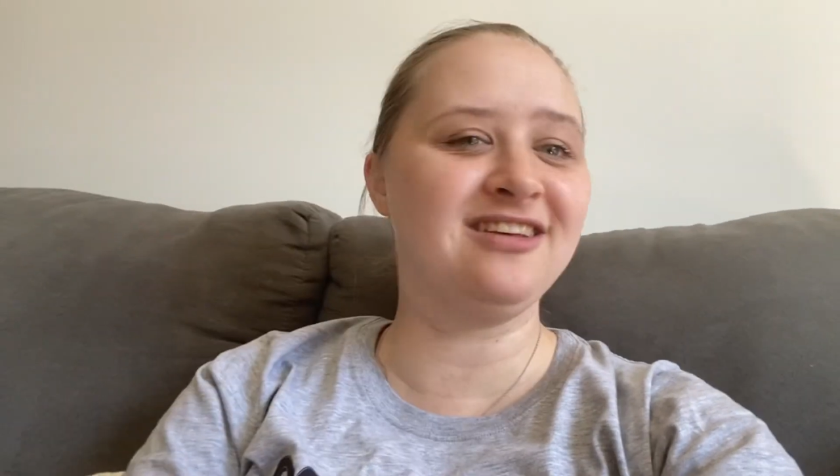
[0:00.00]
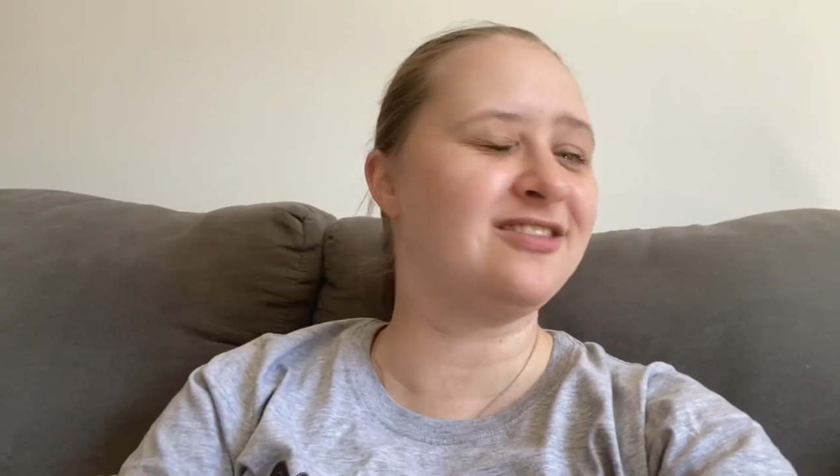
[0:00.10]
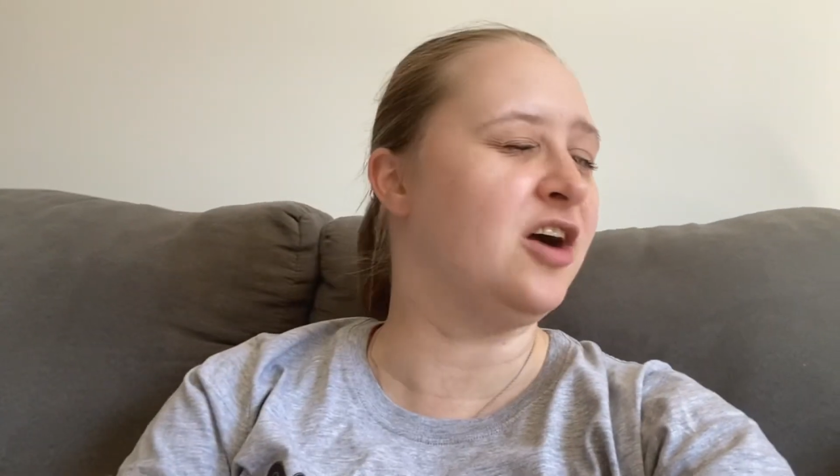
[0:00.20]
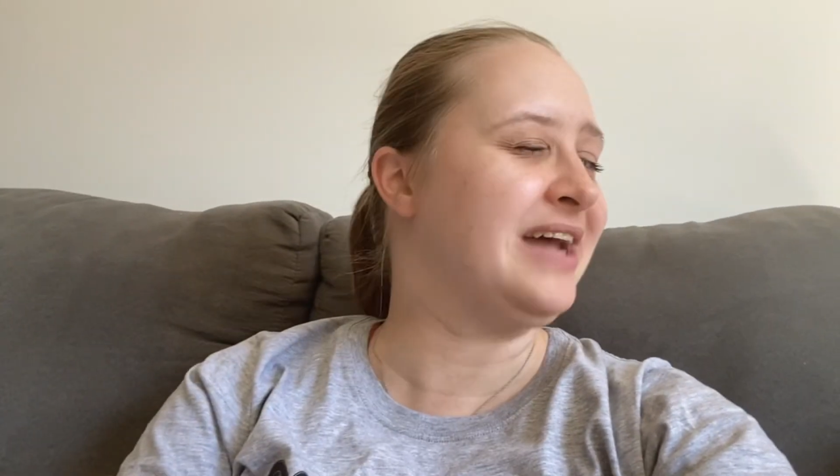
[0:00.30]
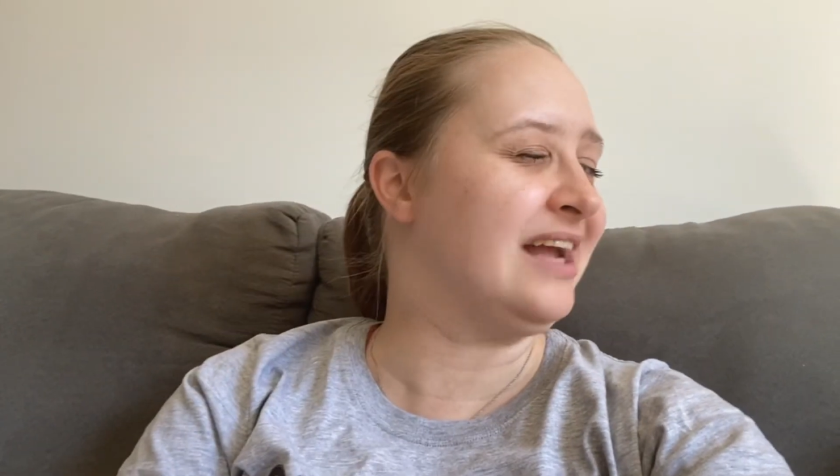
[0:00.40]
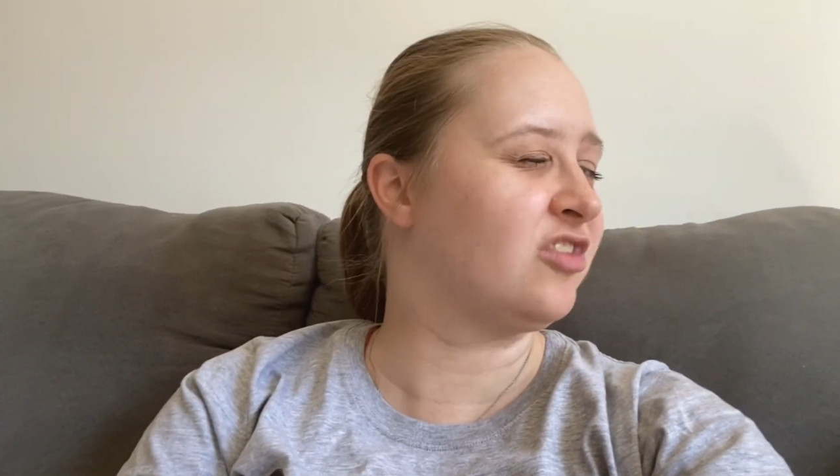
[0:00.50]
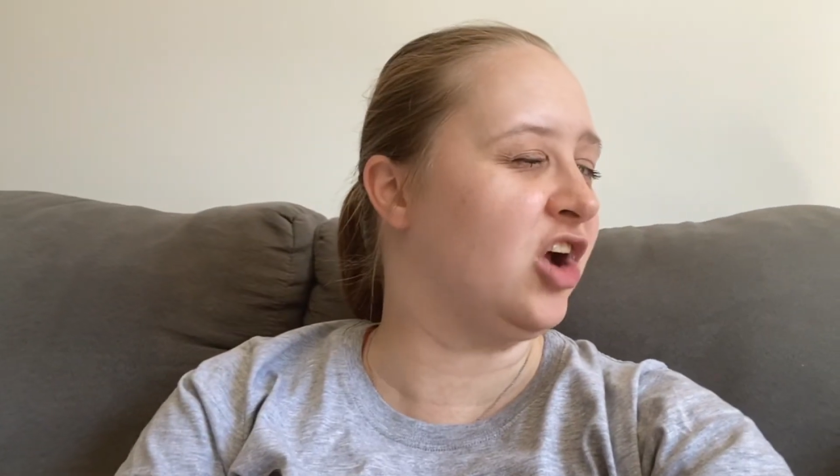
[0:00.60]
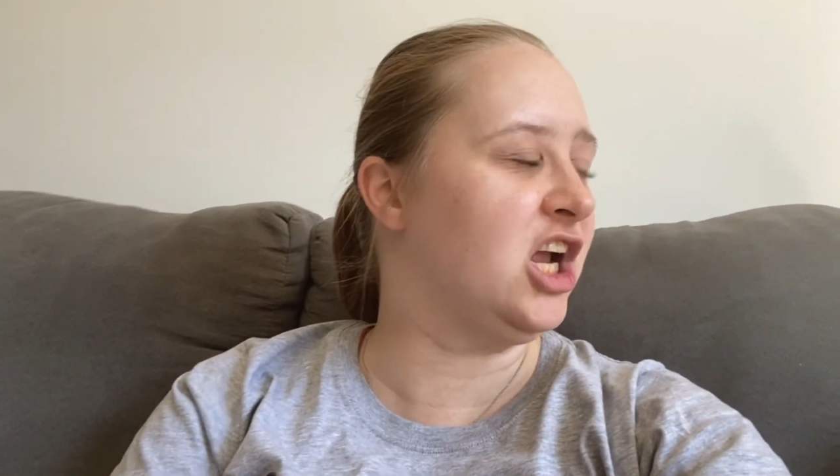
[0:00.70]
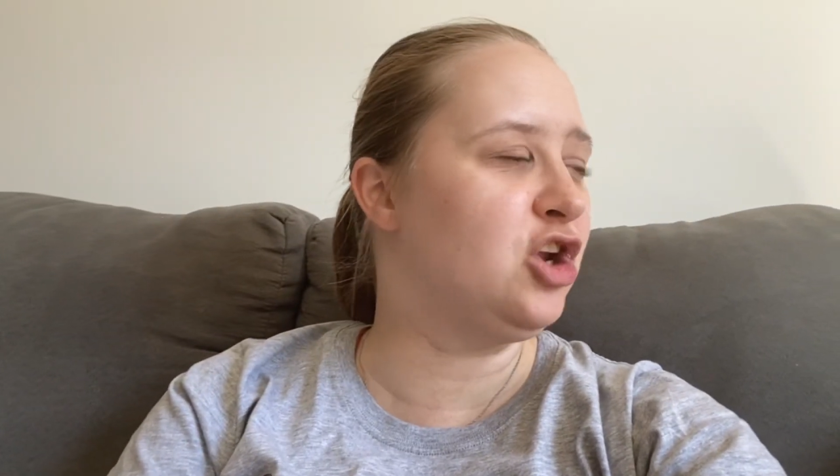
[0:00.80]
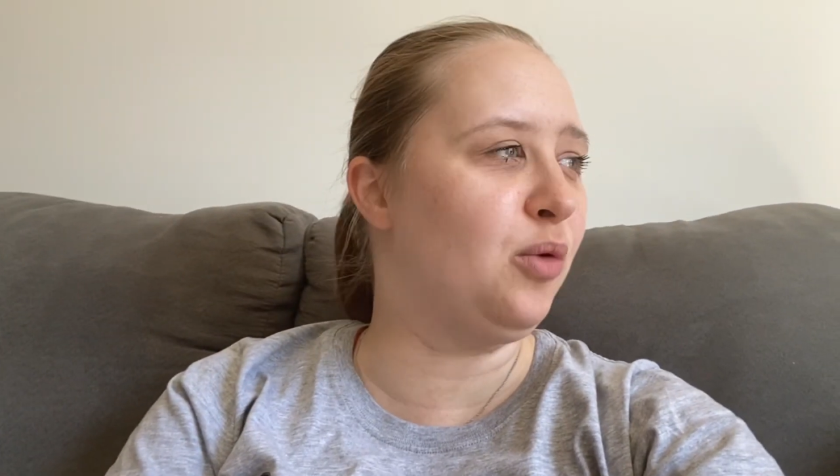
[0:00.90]
So that's
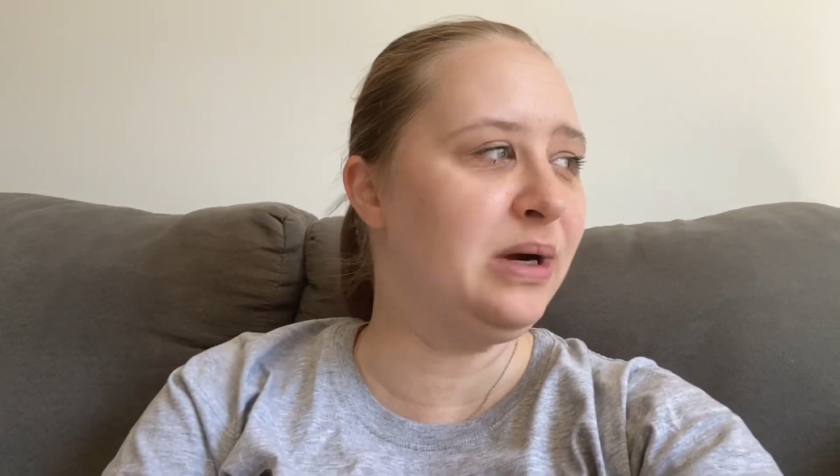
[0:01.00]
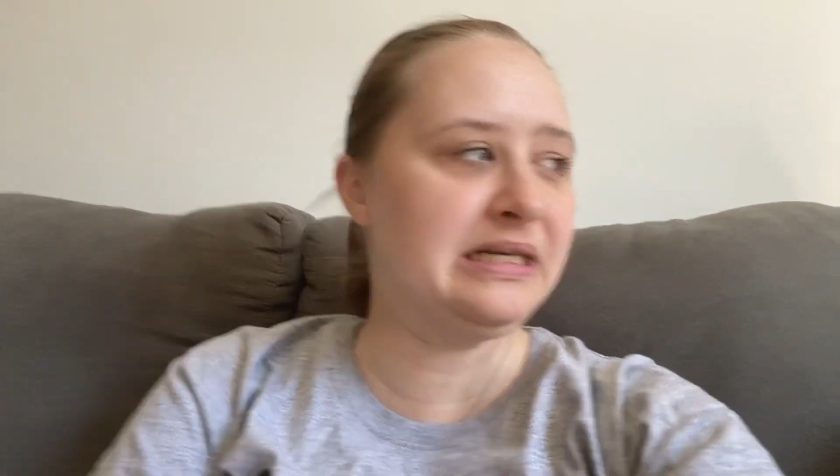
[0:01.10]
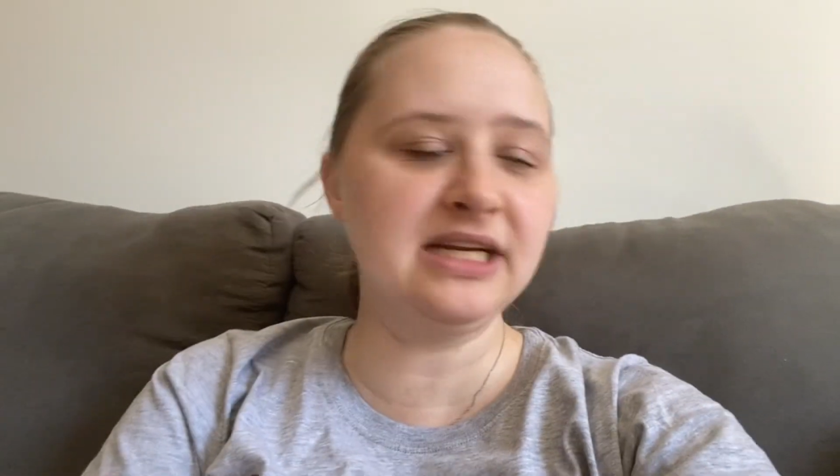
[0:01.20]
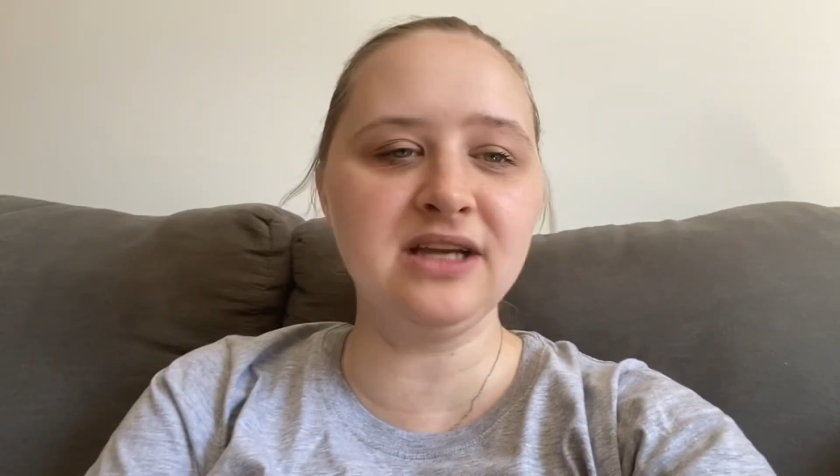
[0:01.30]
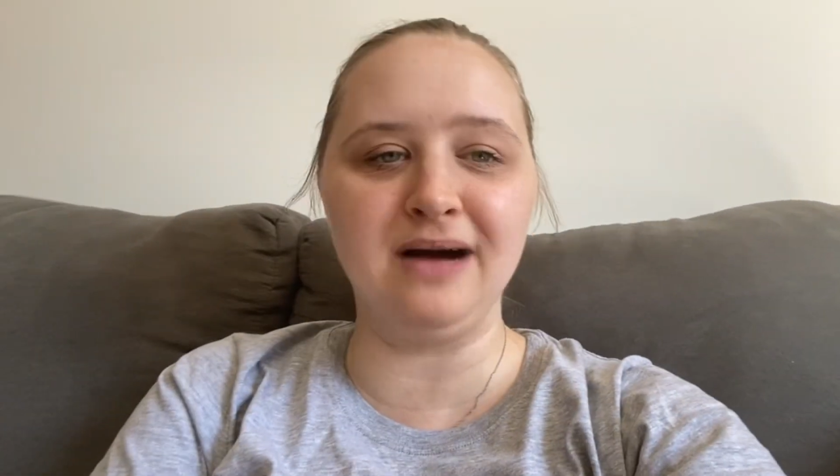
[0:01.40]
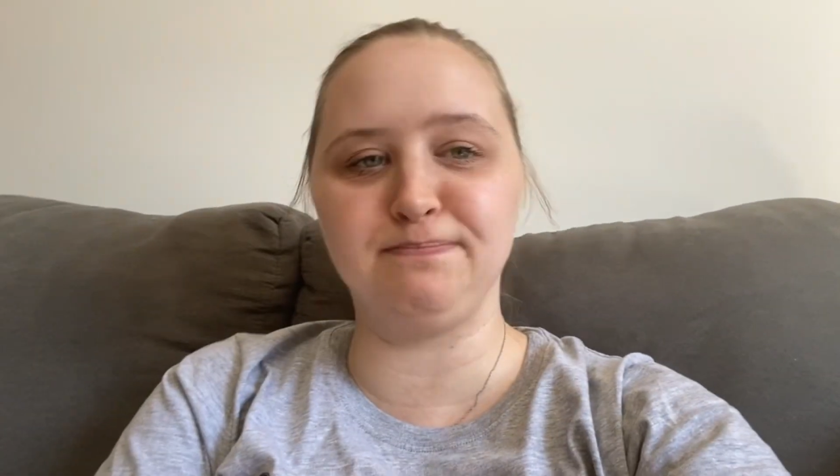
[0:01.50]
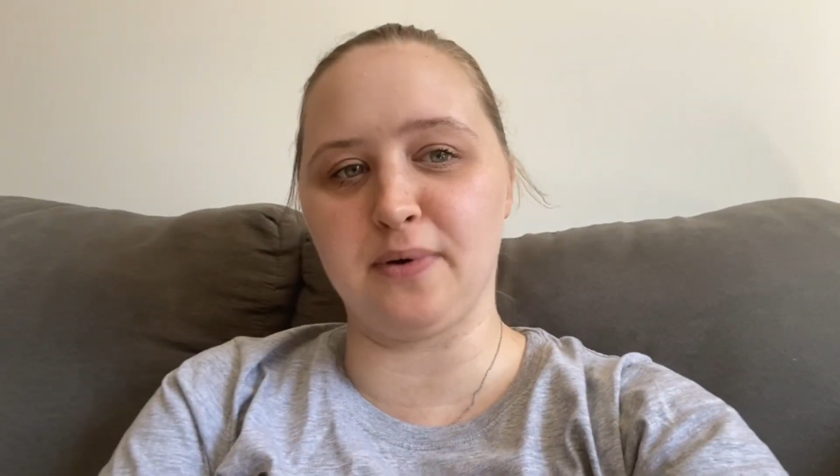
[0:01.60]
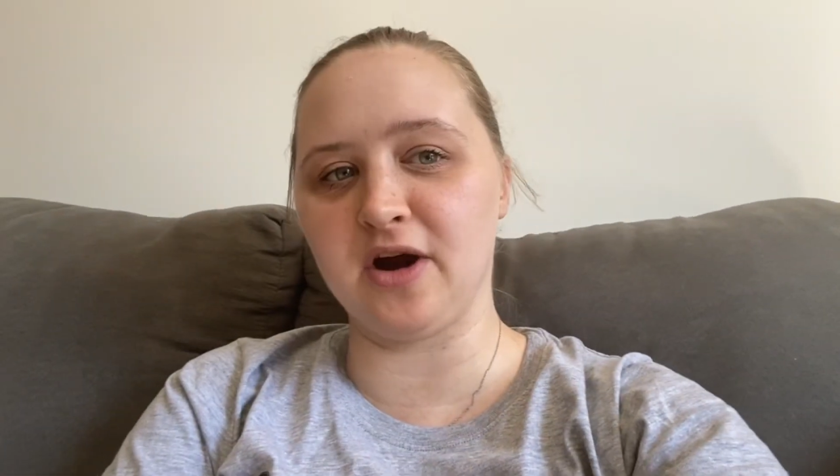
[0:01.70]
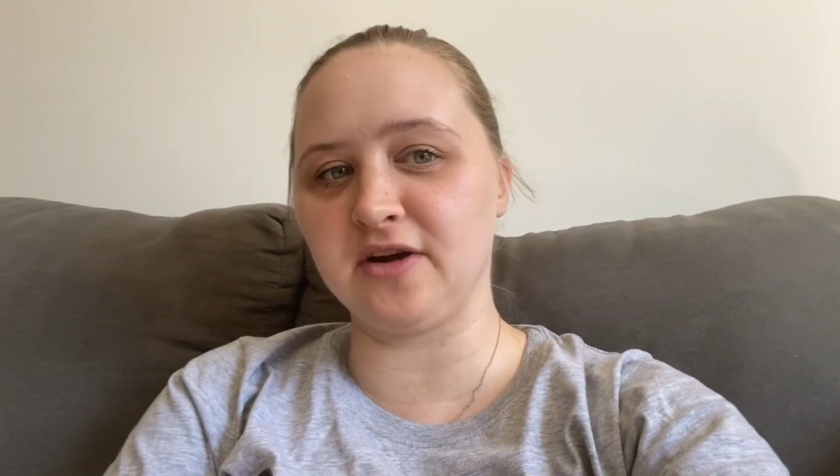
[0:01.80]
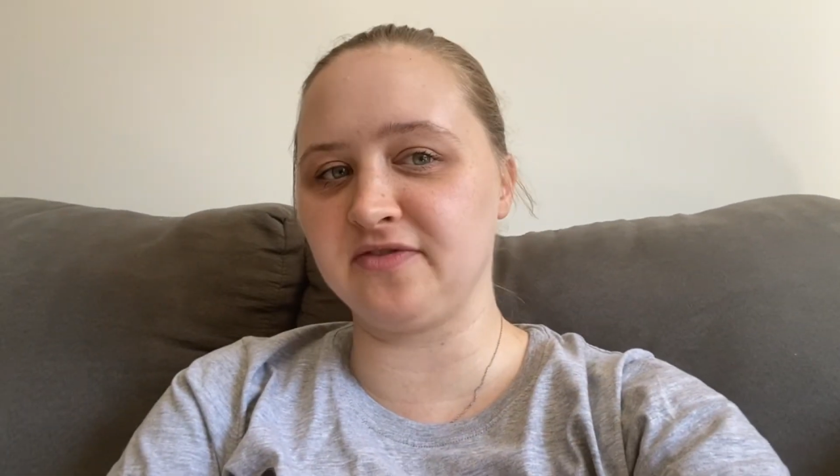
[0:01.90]
good. No one did not
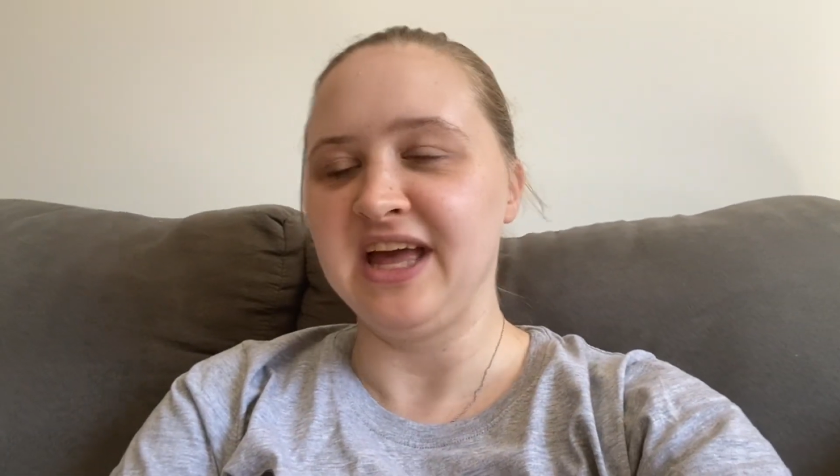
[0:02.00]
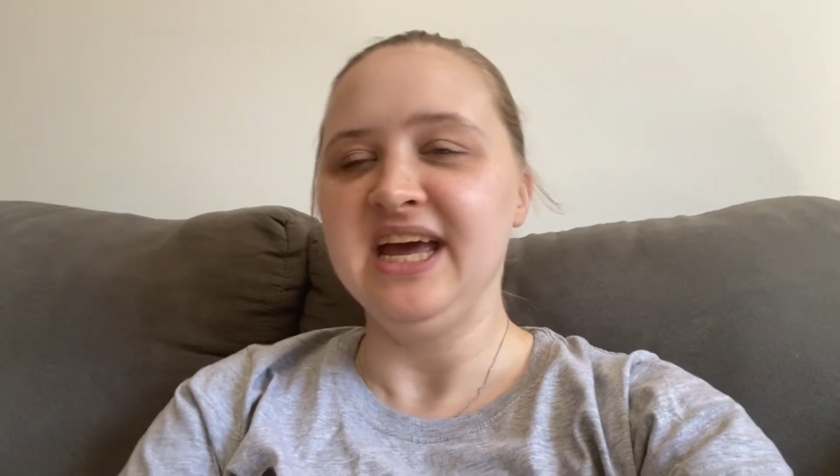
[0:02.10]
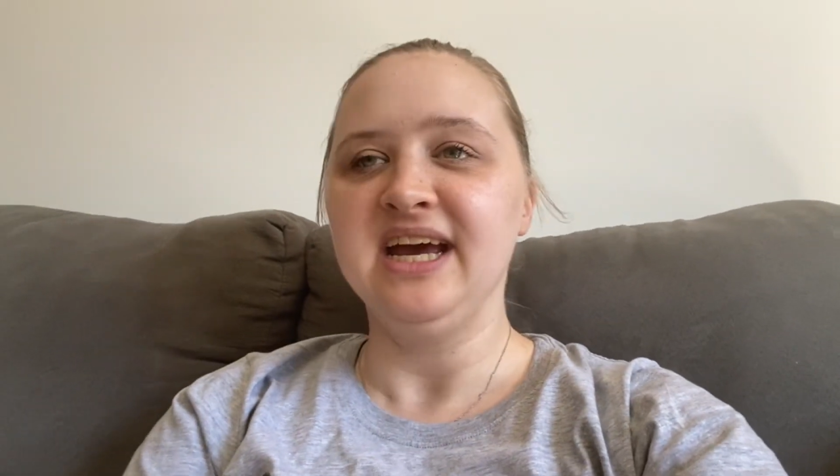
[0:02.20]
barf